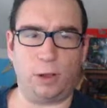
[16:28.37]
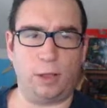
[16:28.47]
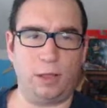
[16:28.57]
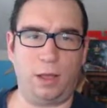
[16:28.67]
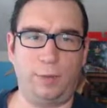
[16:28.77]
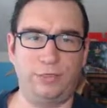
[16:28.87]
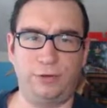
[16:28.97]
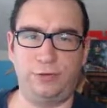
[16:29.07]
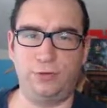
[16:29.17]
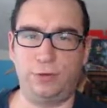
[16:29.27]
A month
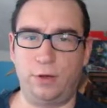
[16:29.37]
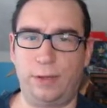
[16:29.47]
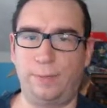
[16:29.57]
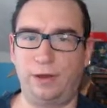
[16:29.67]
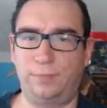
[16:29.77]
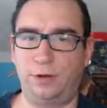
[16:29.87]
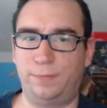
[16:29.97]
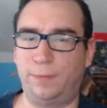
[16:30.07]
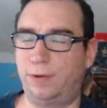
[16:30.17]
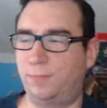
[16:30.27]
or two ago, I might have put
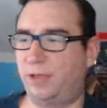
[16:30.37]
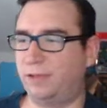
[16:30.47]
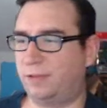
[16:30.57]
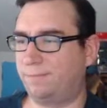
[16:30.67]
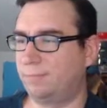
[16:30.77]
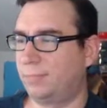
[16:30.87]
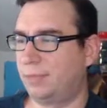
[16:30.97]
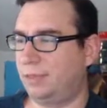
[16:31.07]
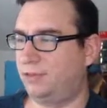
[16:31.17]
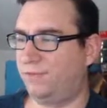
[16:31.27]
him up in amazing.
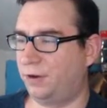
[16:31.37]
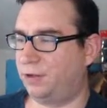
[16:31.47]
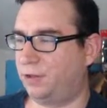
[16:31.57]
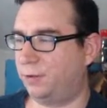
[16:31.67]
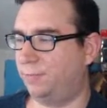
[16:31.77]
He's very good.